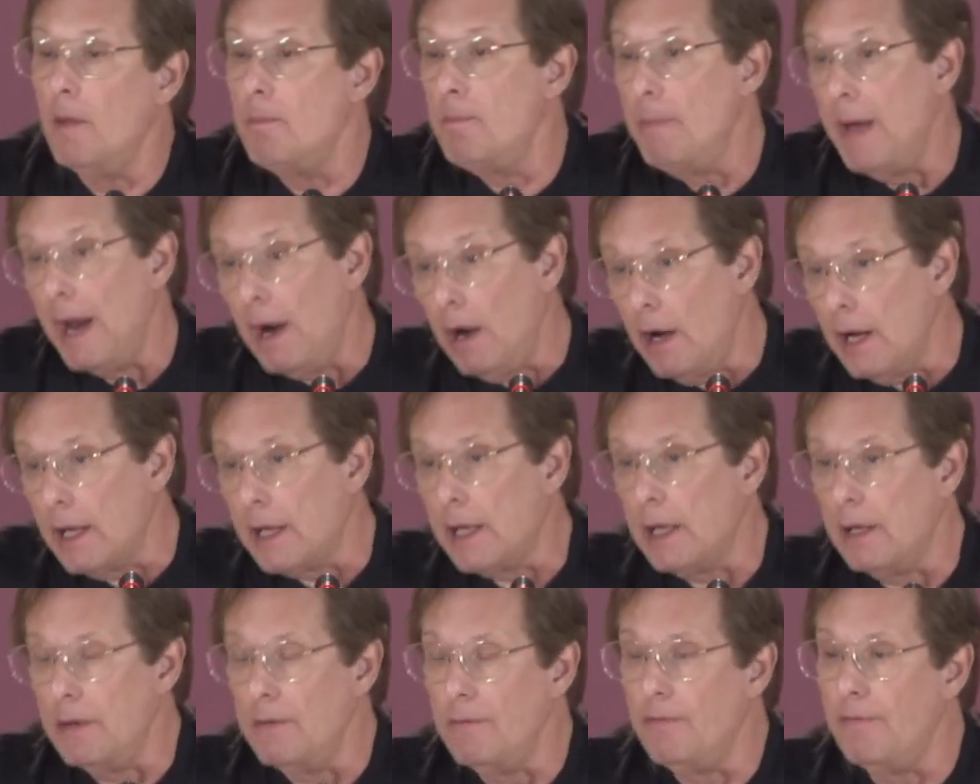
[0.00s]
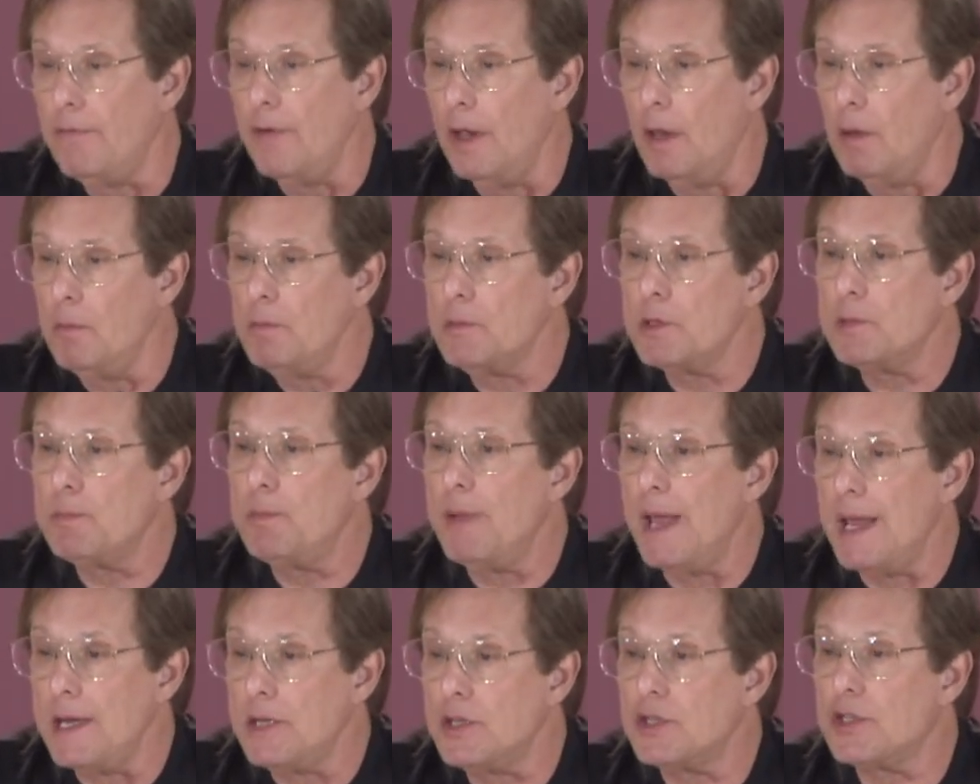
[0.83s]
American films
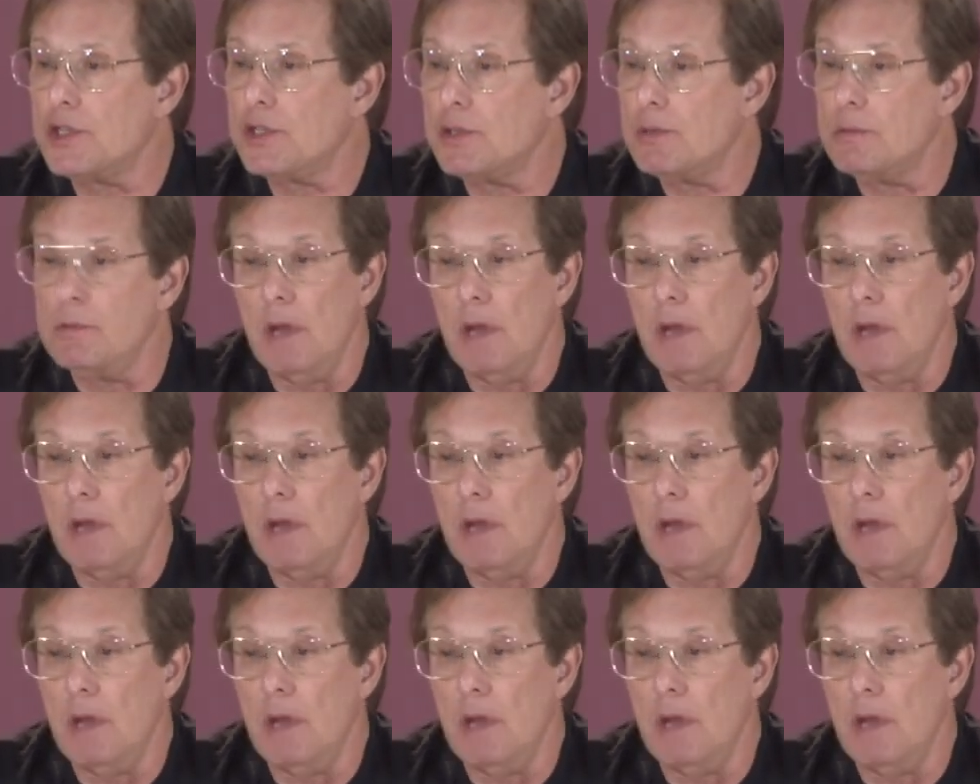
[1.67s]
based